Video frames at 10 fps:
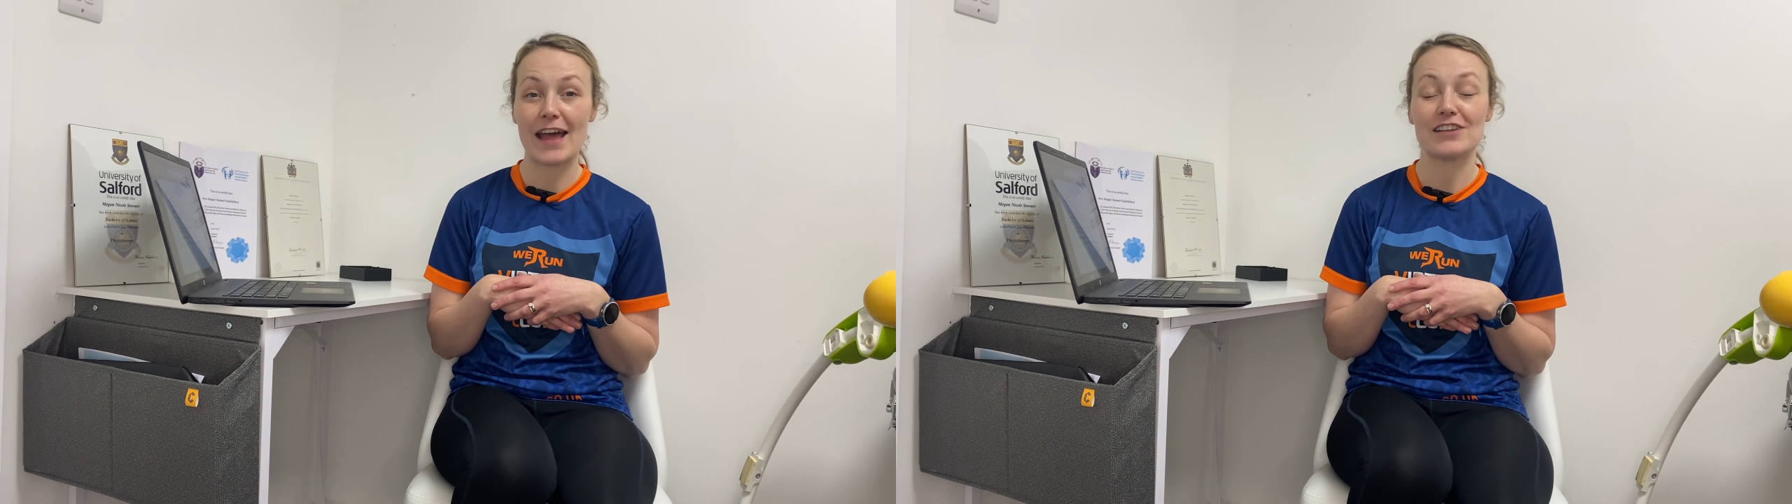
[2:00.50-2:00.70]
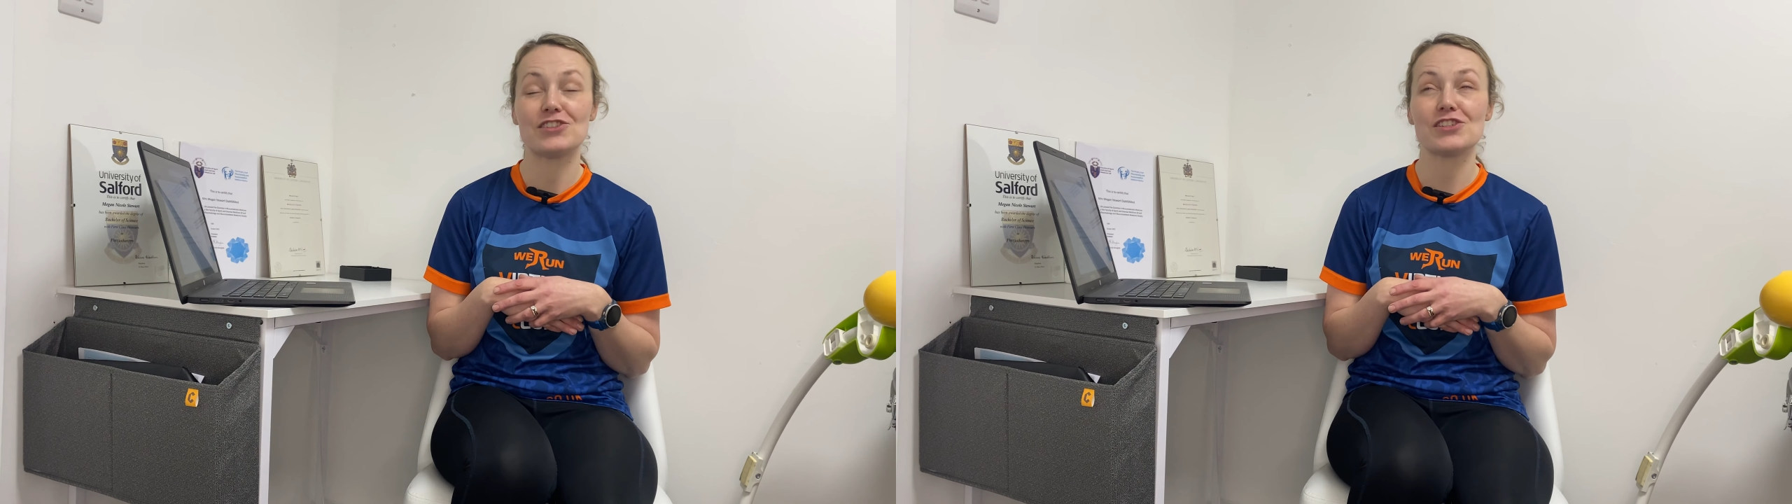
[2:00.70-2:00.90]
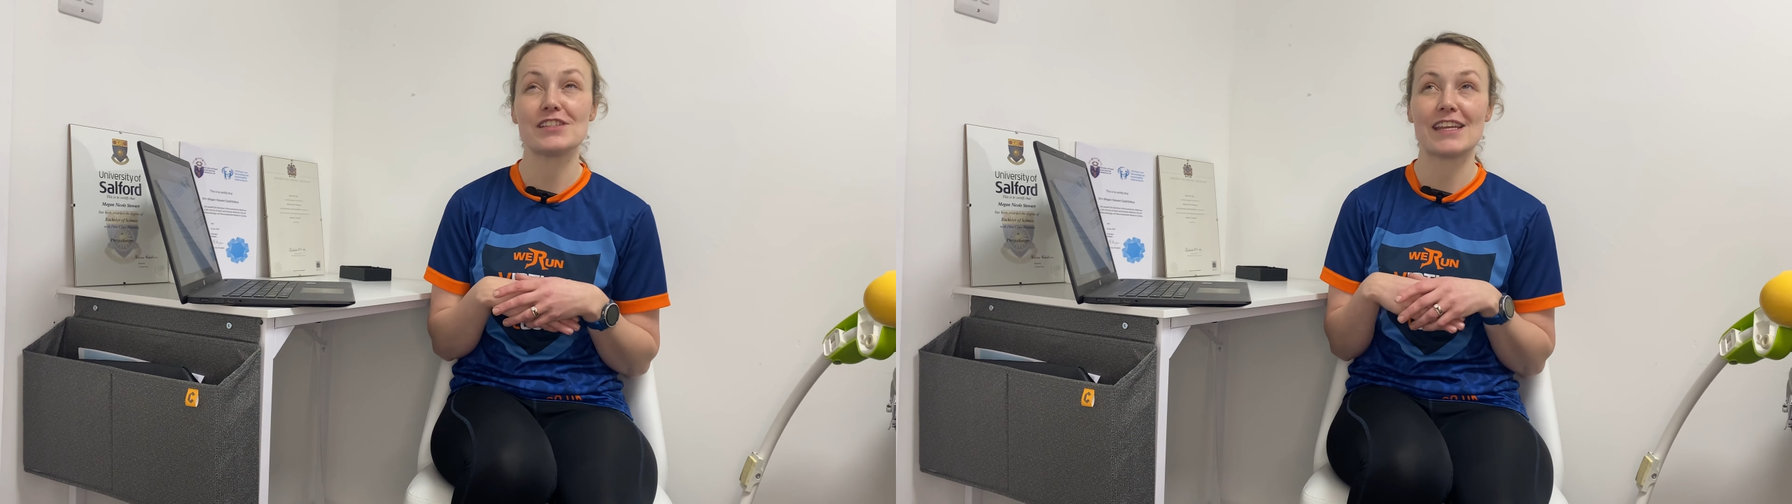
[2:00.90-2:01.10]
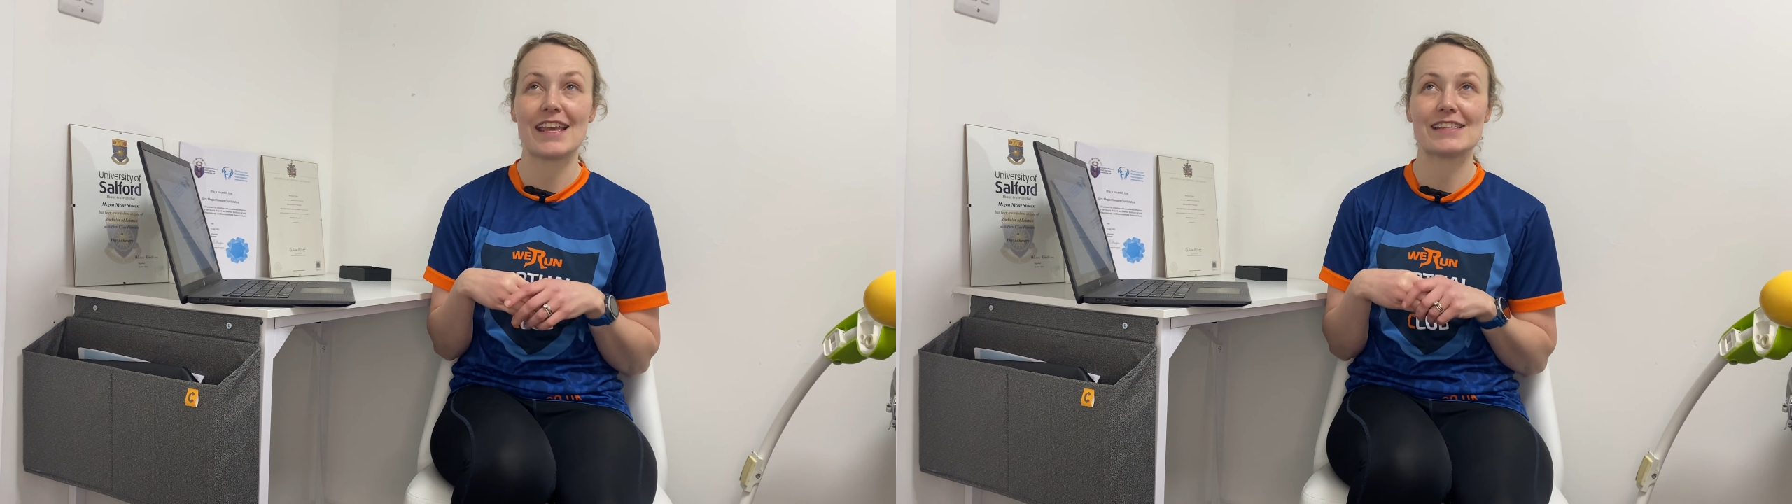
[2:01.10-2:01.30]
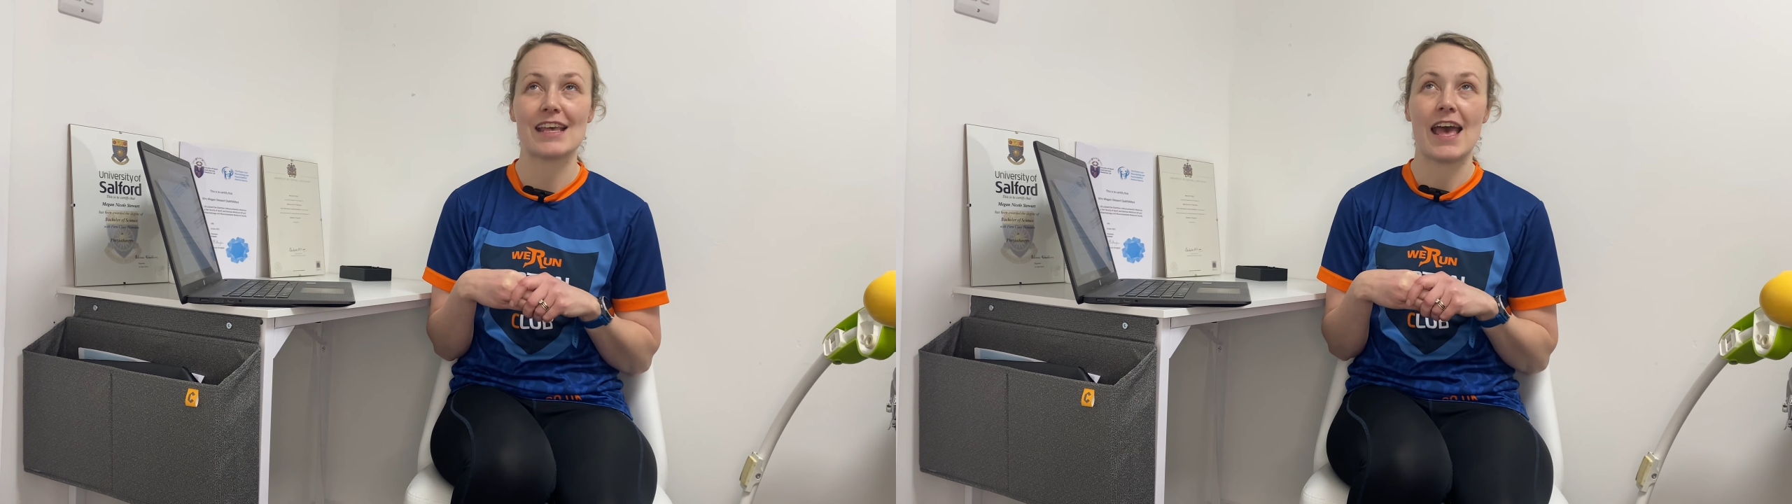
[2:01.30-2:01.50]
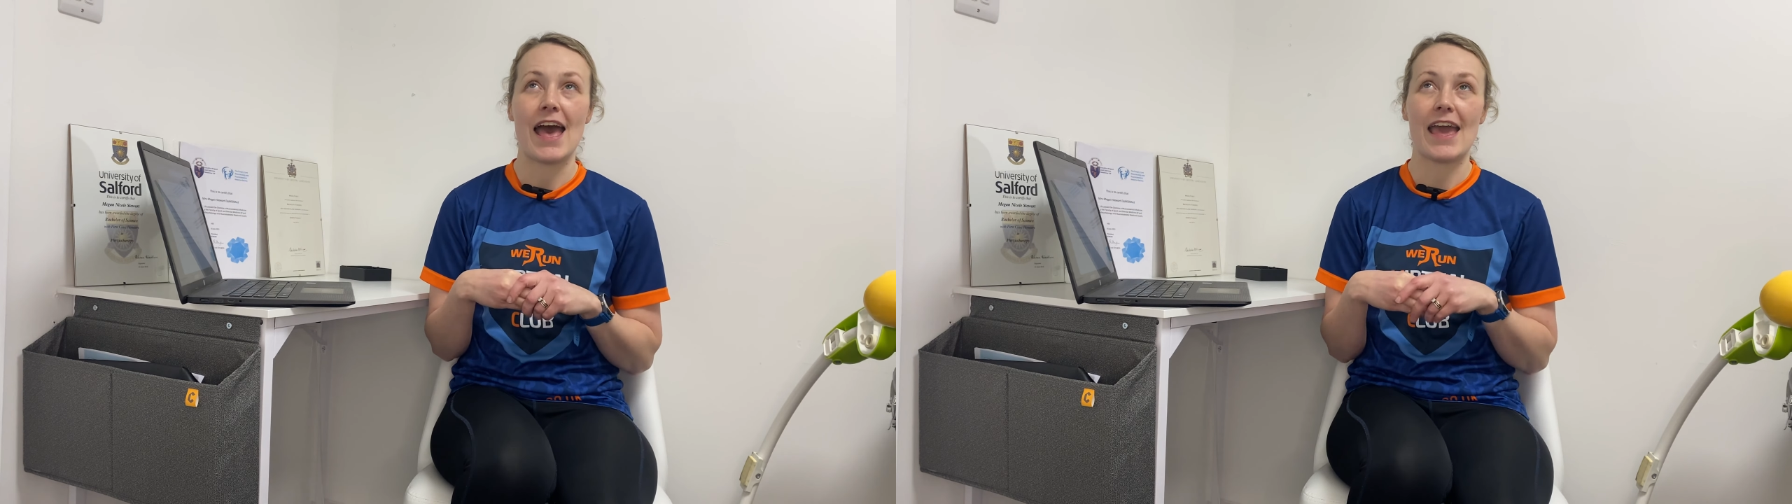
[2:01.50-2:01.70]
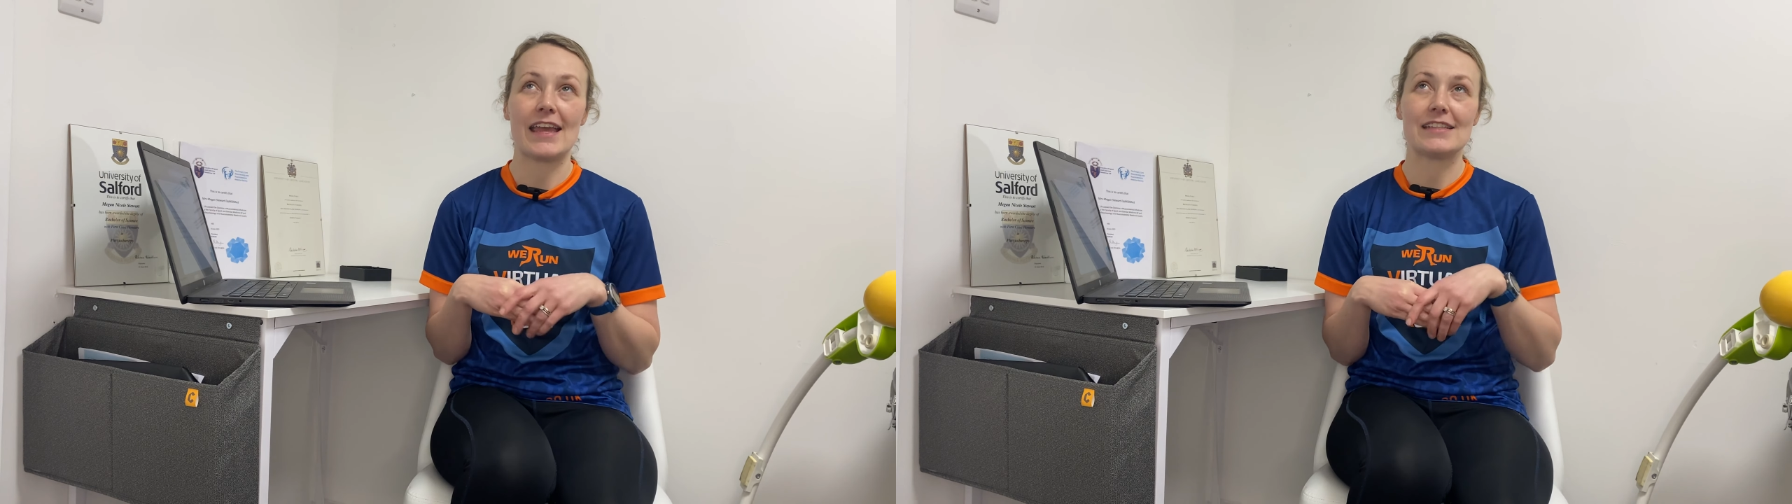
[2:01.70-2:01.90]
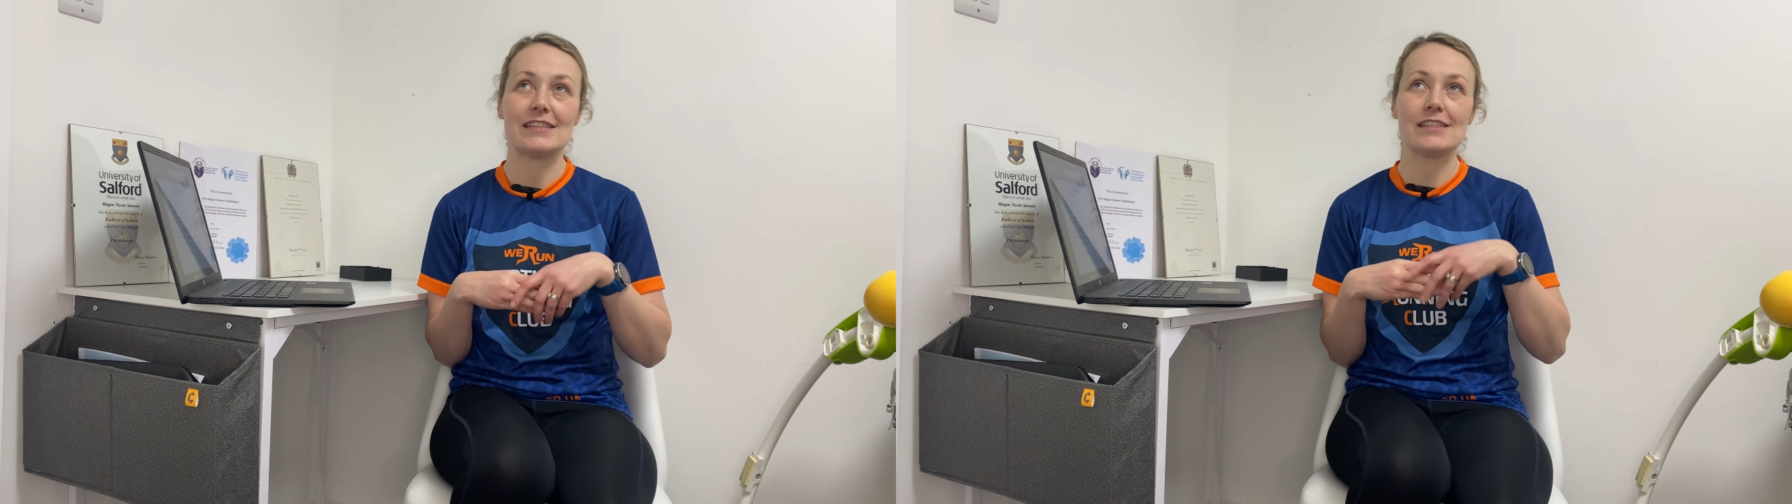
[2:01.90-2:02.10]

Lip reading: and just is a